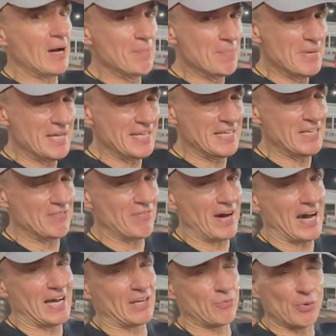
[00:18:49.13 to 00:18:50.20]

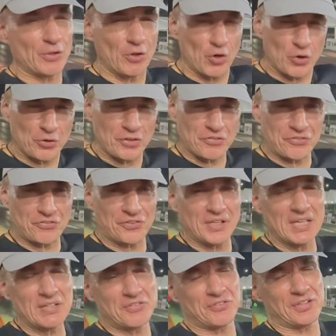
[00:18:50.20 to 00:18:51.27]
minivan with all the
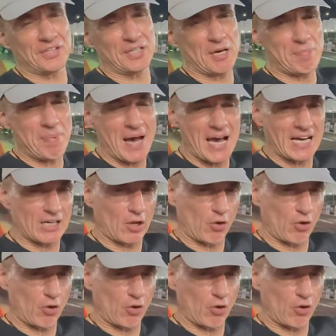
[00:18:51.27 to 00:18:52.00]
seats in the back,